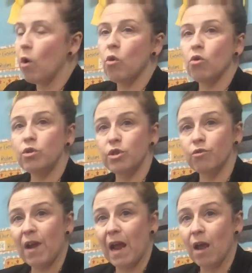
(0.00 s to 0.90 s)

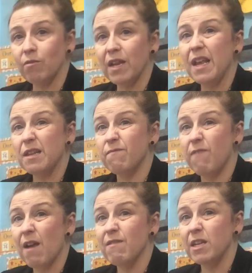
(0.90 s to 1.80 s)
underground, it's
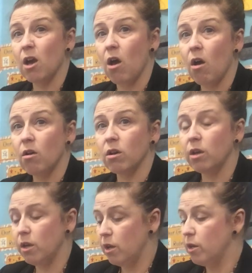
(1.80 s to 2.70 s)
very dark,
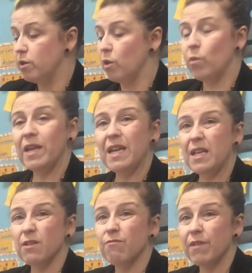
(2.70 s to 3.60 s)
so we
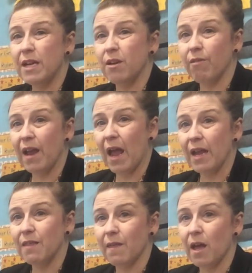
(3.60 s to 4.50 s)
need to
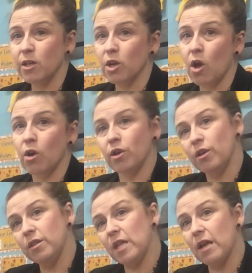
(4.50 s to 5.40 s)
recreate that
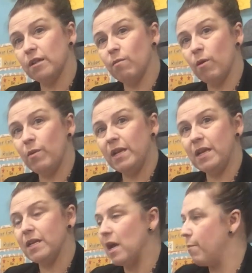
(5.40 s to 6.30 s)
darkness. That's why we
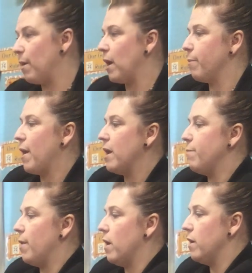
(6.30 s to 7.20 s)
need our black
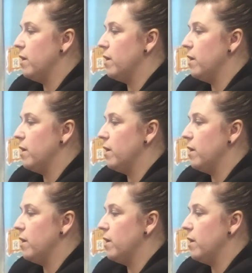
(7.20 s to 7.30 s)
paper.